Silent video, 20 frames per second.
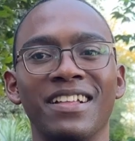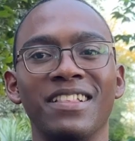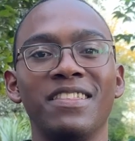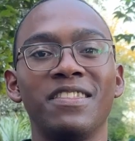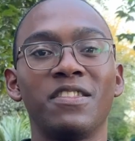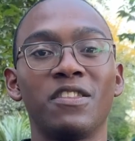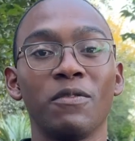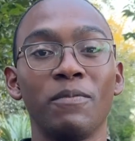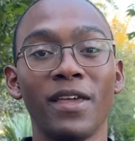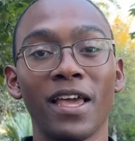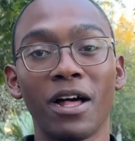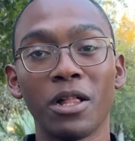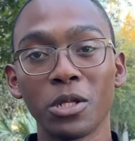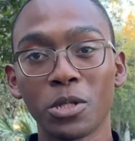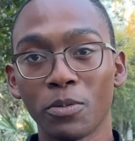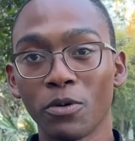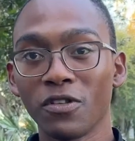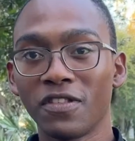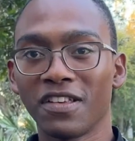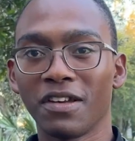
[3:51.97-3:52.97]
To be
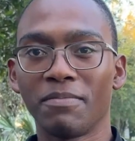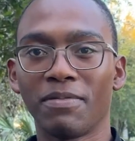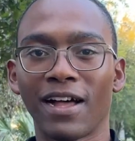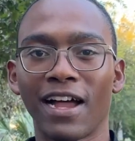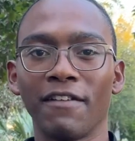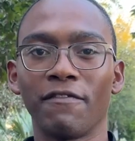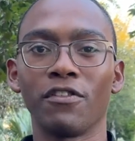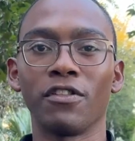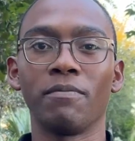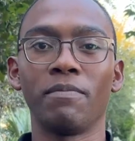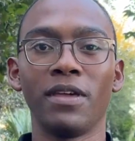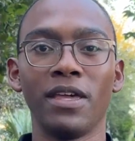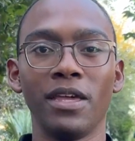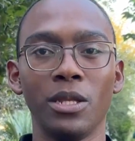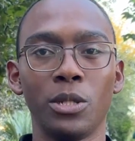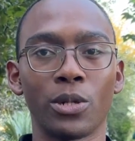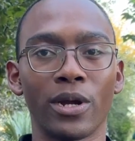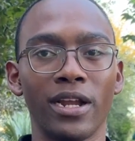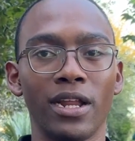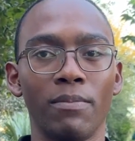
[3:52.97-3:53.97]
eligible to apply for the PE
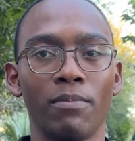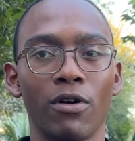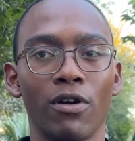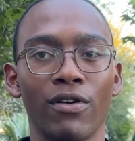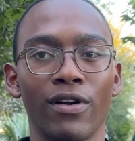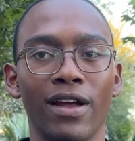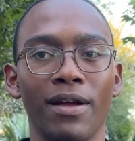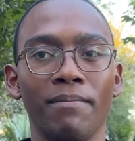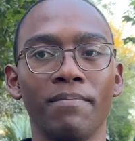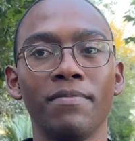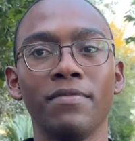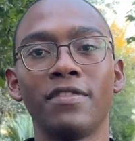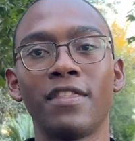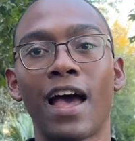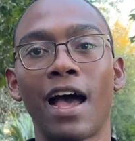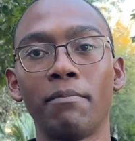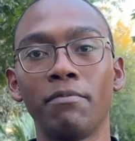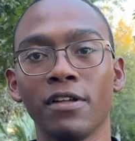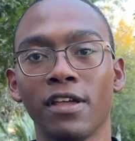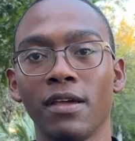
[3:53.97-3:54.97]
trainee program, the
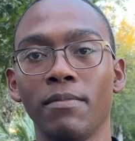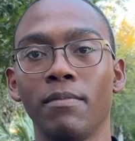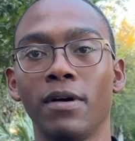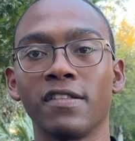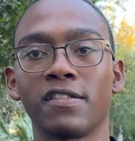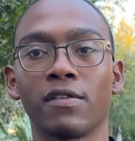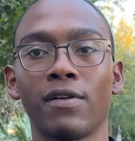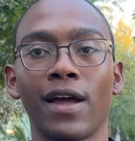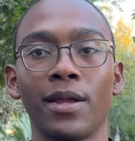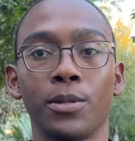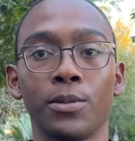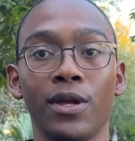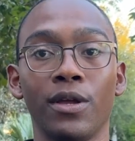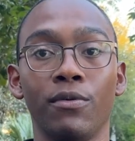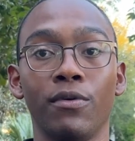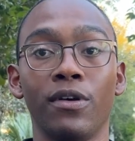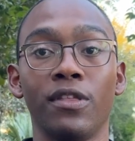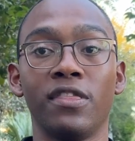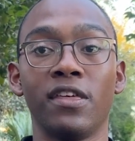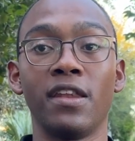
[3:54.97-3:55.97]
applicant must graduate
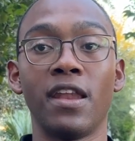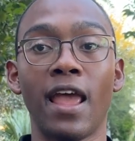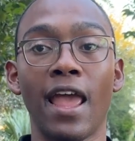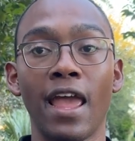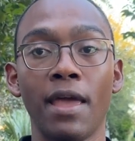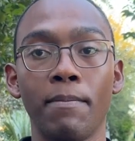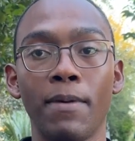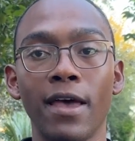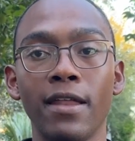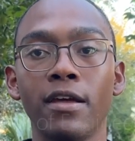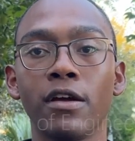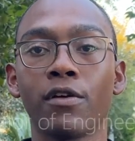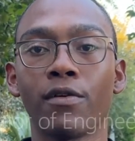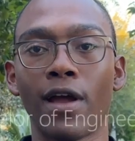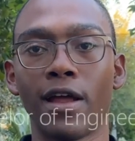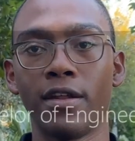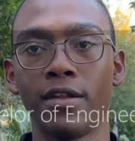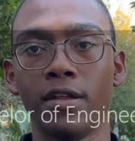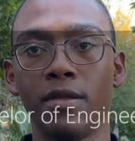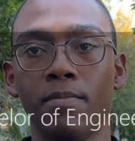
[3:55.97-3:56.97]
with an ABET
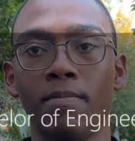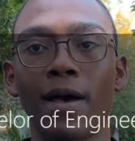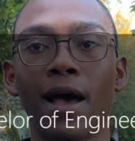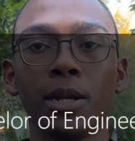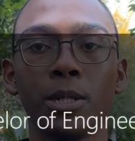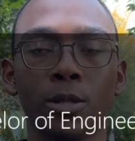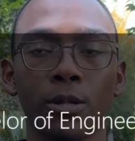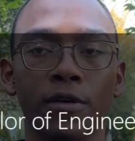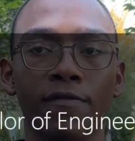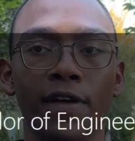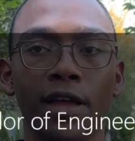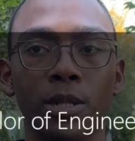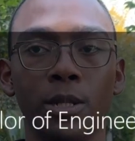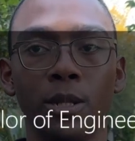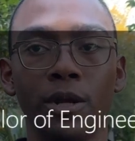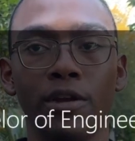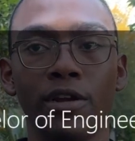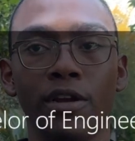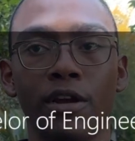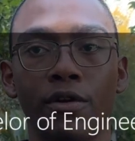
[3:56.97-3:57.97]
accredited Bachelor of
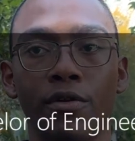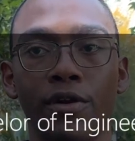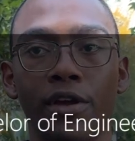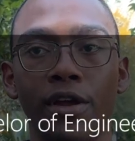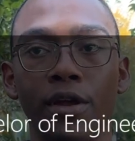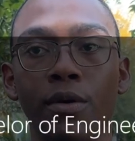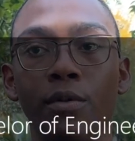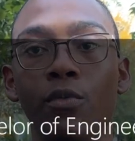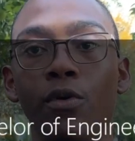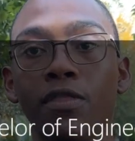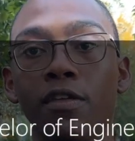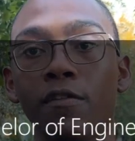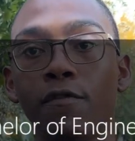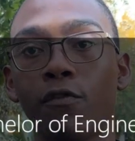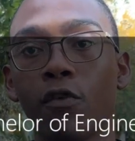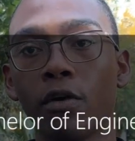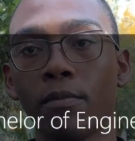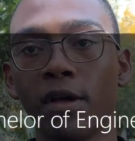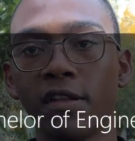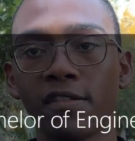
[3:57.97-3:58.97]
Engineering degree within 4
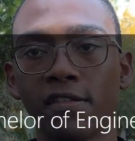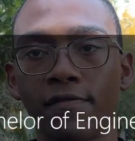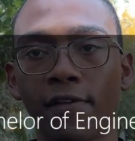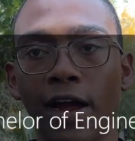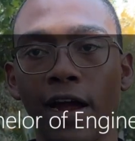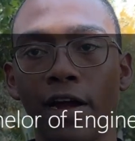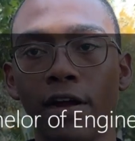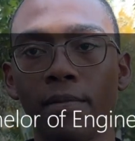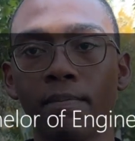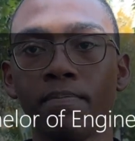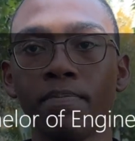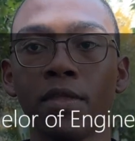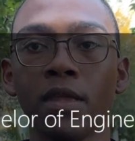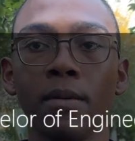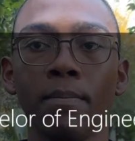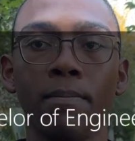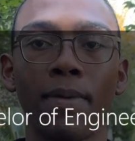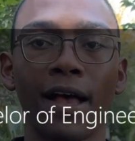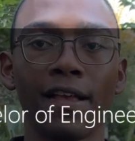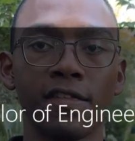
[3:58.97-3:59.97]
months of hire,
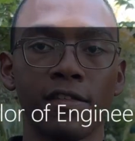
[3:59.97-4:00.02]
pass the